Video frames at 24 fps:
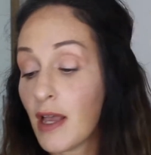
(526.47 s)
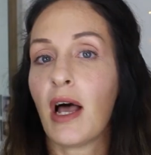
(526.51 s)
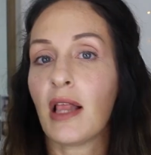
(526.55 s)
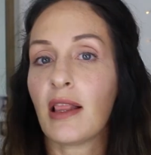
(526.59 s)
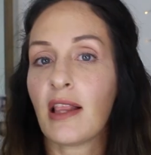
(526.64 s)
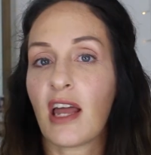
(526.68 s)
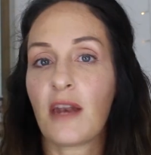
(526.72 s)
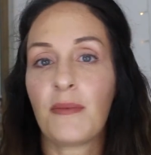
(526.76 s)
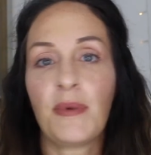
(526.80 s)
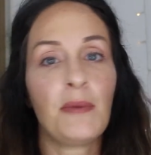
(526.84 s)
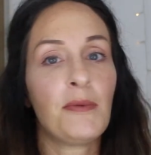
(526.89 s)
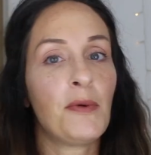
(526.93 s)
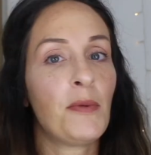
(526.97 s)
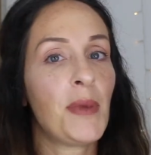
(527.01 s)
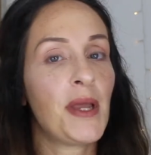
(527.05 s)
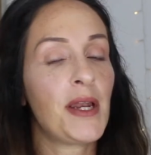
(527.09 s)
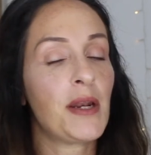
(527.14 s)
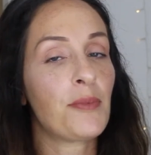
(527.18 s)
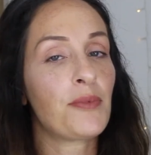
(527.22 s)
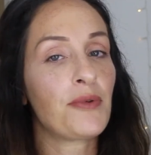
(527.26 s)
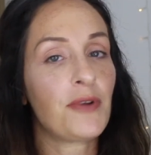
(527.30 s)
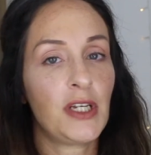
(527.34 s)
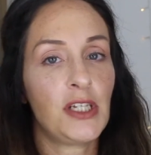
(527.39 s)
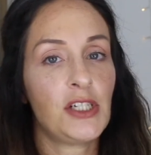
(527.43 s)
A lot of people might
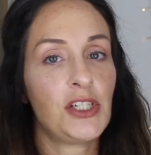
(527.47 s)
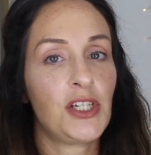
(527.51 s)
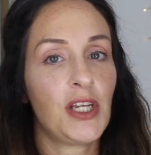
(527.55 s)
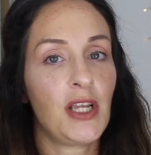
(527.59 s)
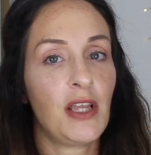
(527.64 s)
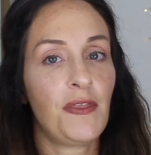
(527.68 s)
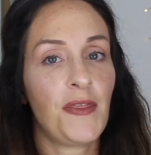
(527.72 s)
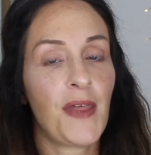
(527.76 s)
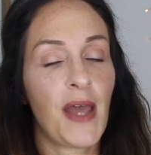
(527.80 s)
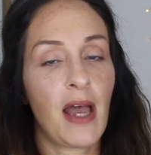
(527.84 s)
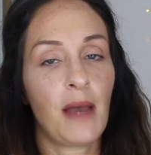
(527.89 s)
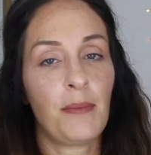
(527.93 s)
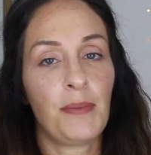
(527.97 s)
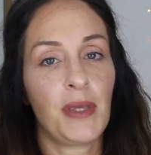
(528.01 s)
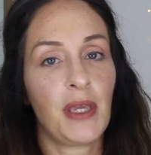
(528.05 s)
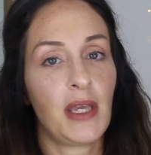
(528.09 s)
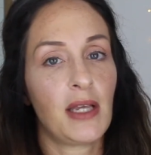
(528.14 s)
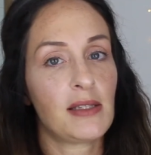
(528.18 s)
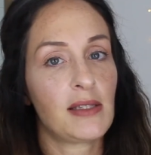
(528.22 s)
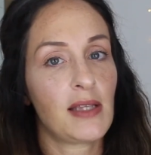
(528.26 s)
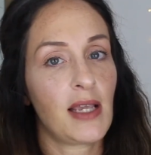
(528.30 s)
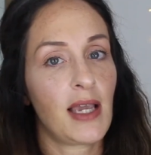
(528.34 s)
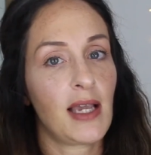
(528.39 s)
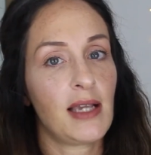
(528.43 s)
appreciate that
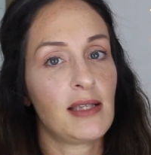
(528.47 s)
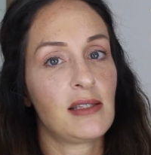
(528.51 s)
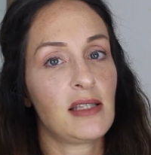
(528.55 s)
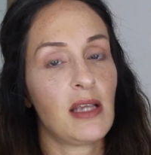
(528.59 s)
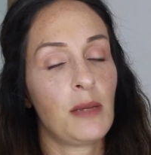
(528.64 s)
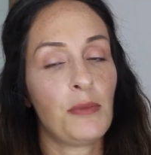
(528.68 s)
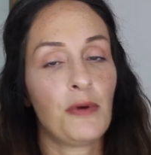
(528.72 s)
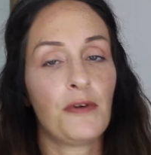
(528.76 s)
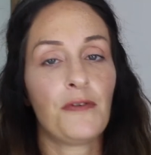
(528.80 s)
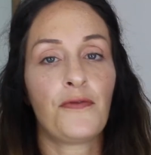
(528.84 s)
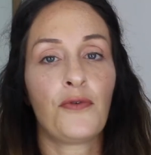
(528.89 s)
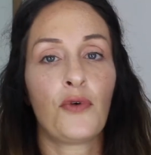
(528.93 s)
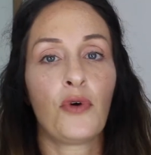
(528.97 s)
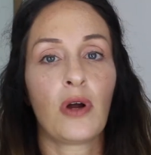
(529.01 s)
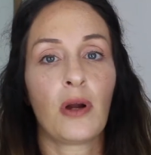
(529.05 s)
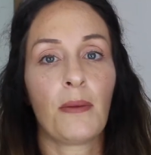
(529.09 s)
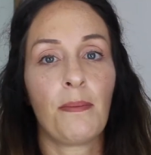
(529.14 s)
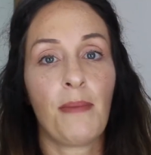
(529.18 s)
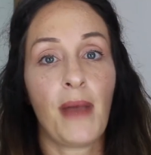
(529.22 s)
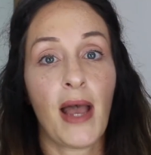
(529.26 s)
because, like I said before,